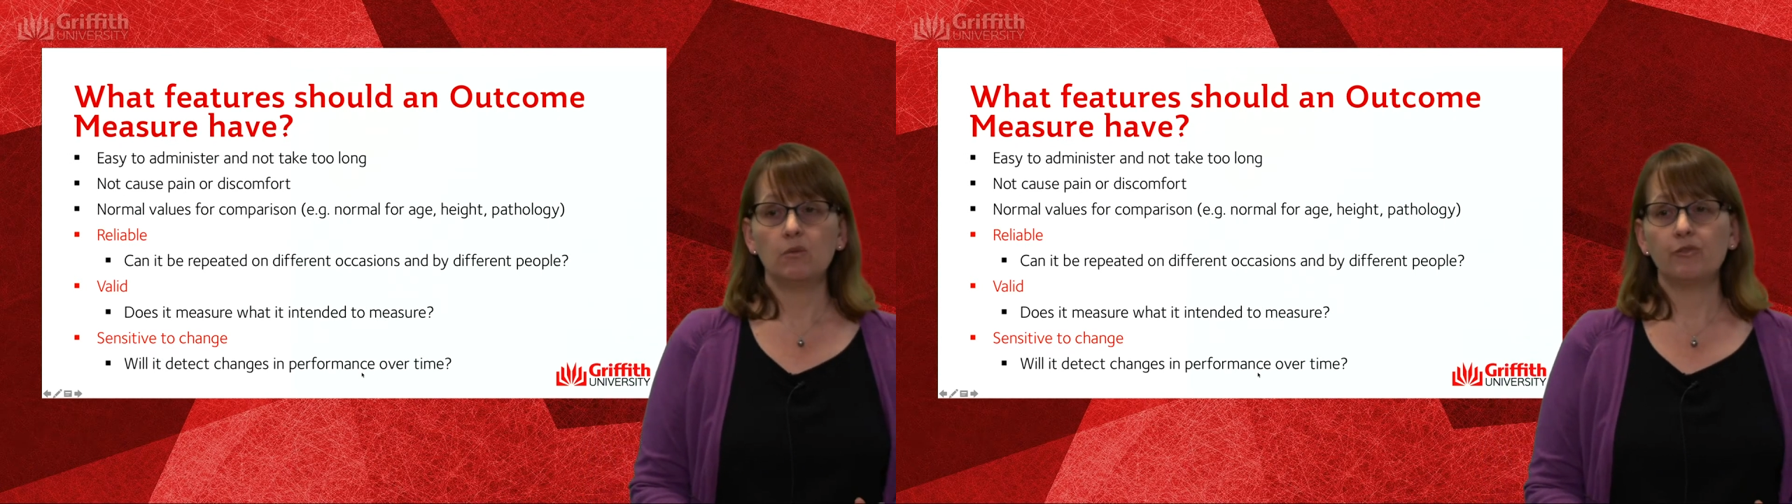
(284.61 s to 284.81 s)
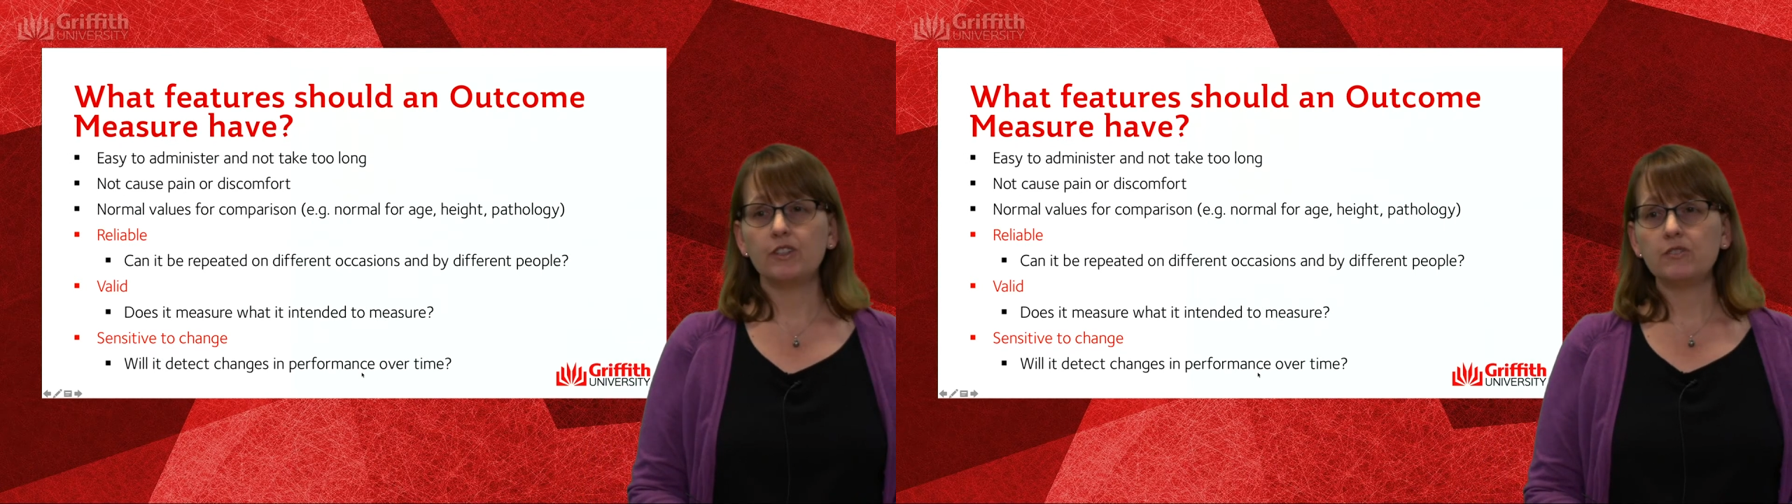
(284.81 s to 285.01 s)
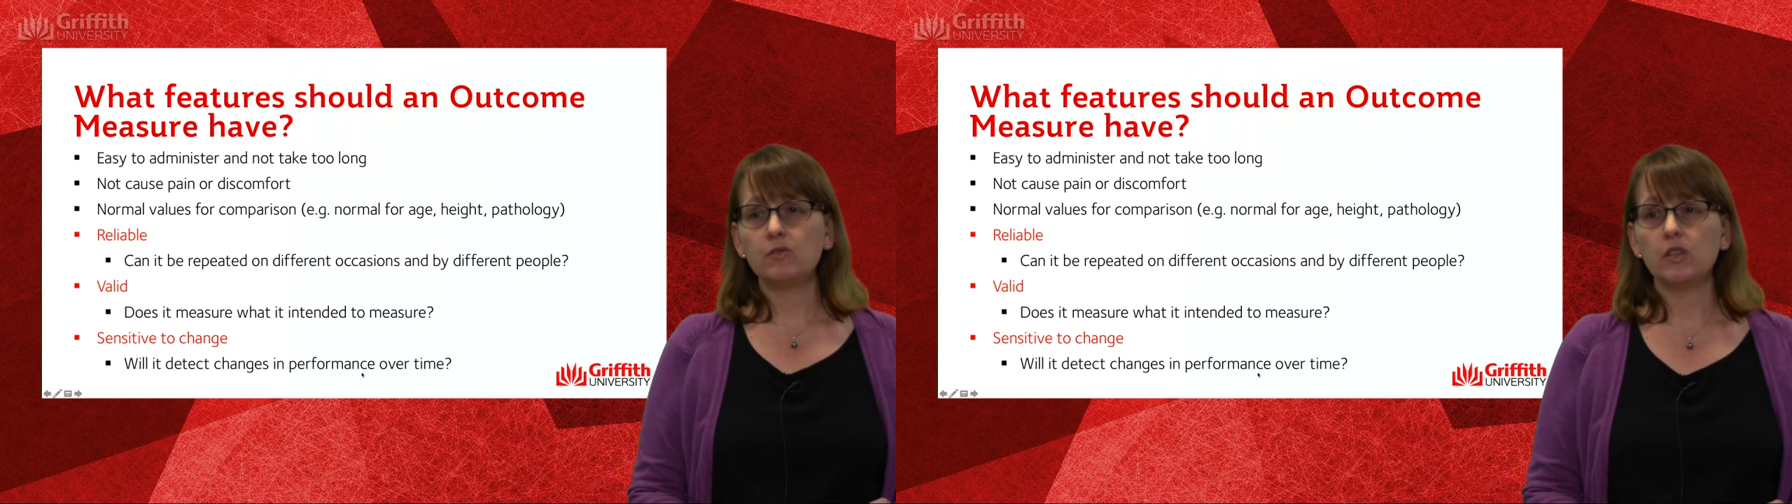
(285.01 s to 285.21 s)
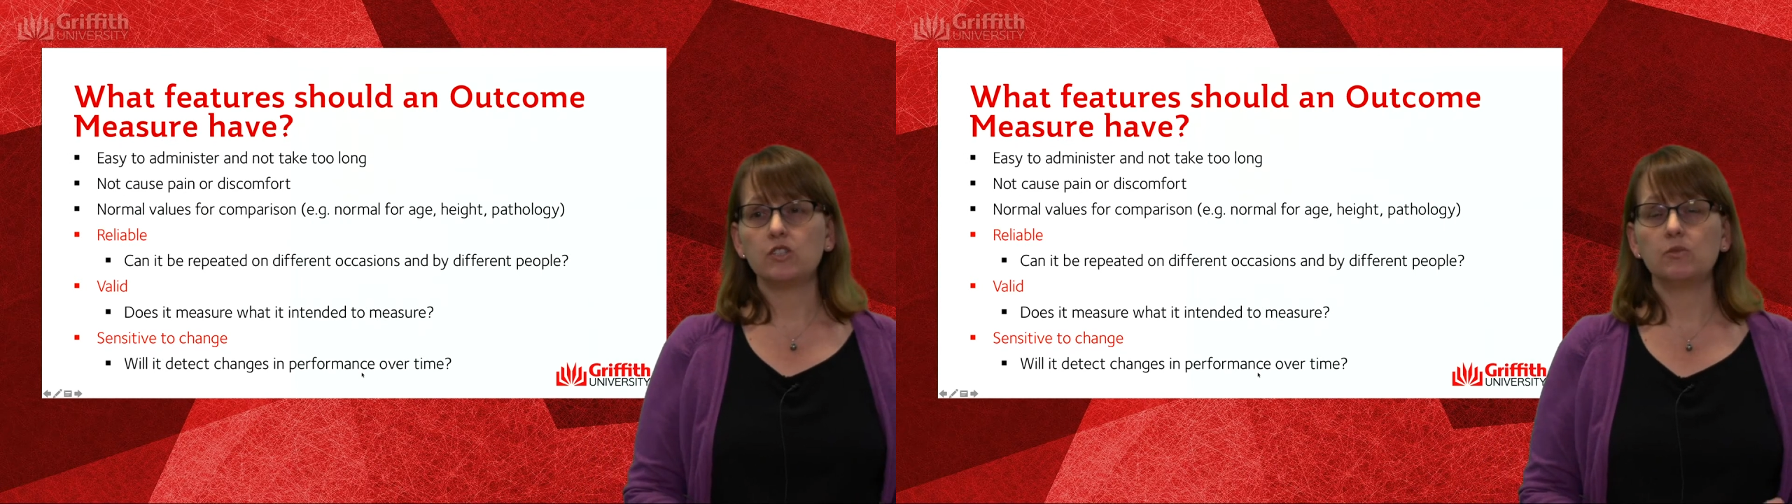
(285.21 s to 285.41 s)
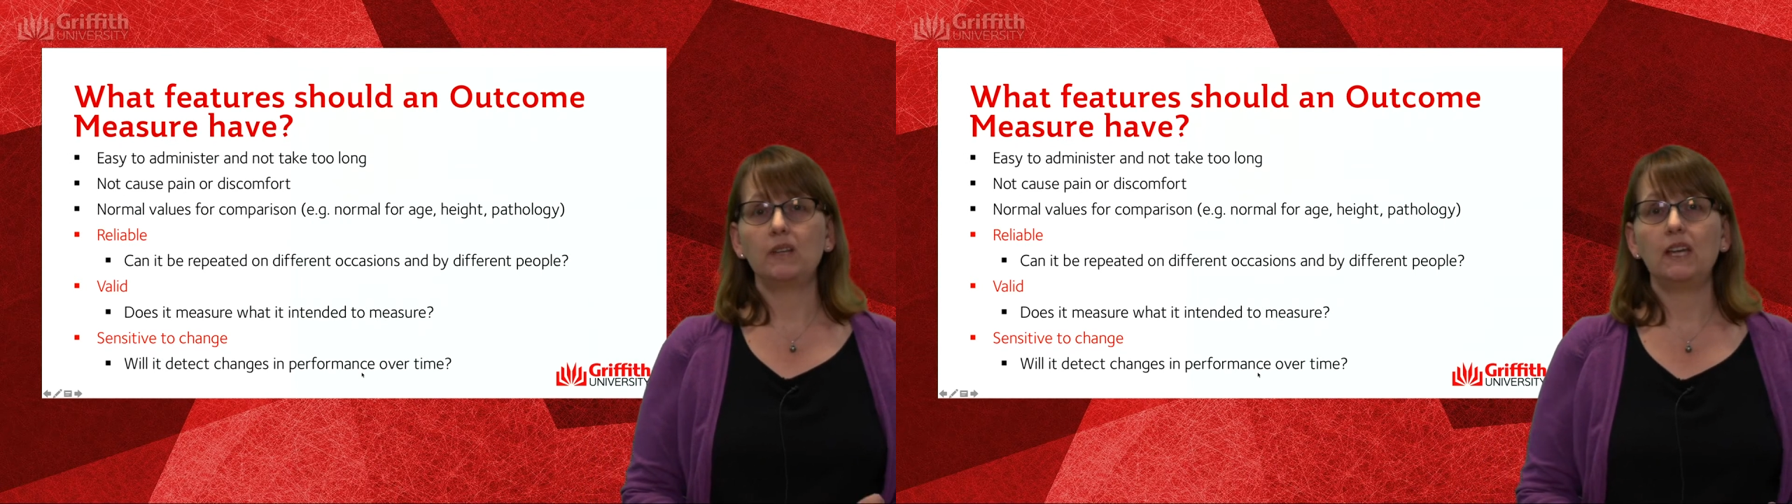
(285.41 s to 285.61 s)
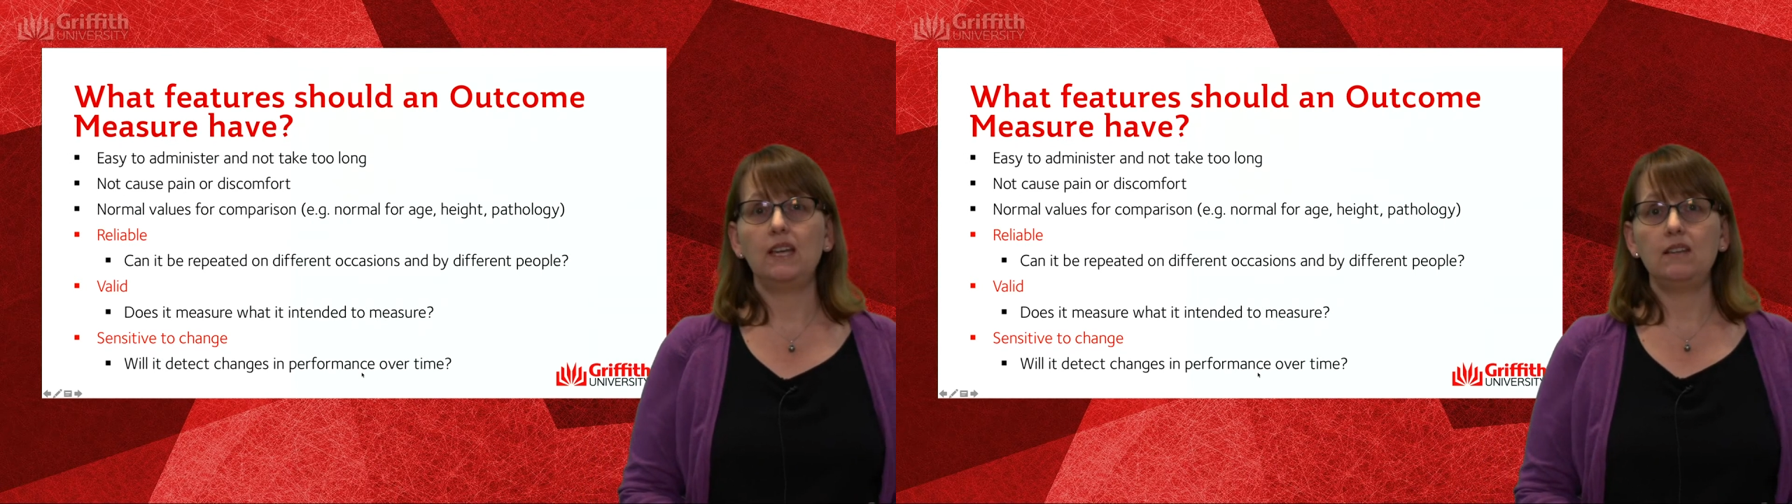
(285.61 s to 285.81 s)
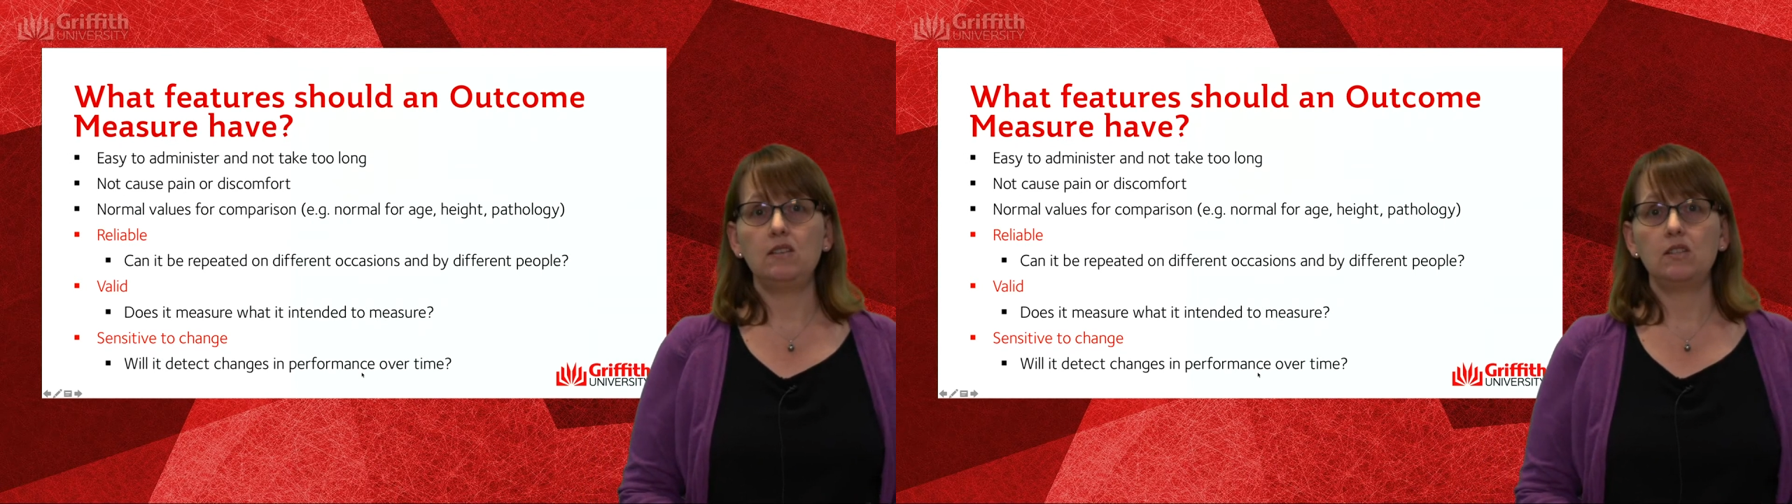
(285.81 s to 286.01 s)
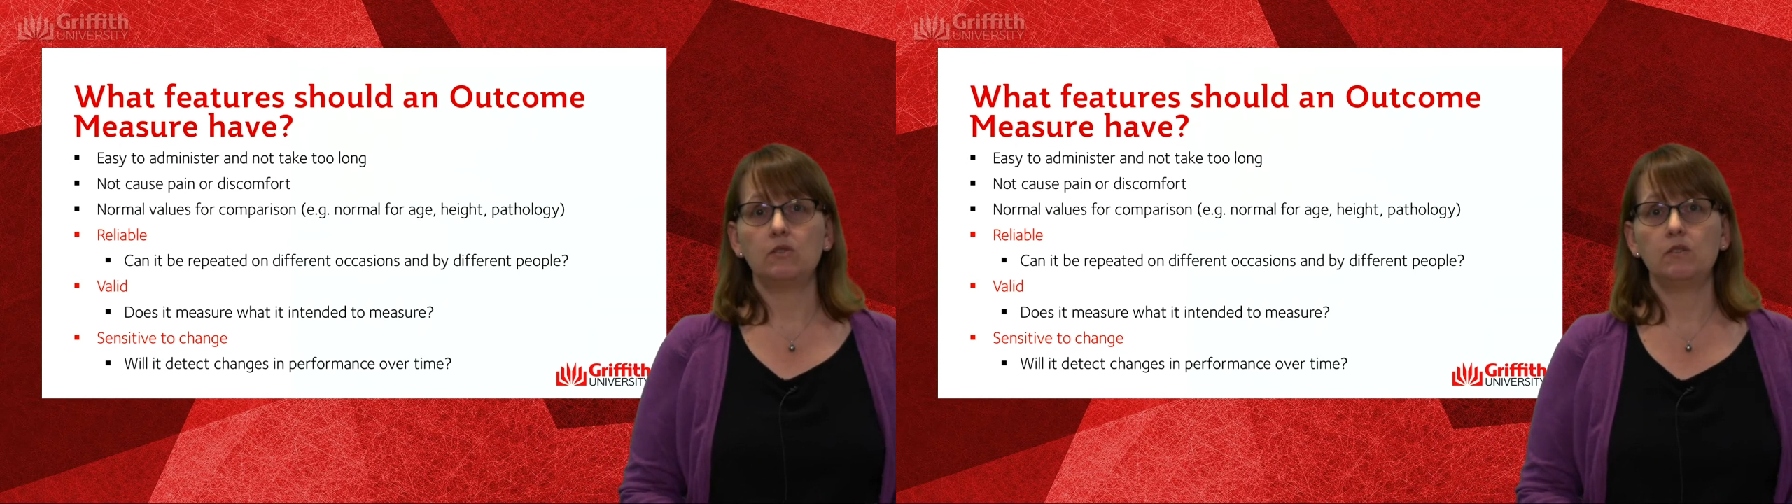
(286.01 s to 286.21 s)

First of all, they should be easy to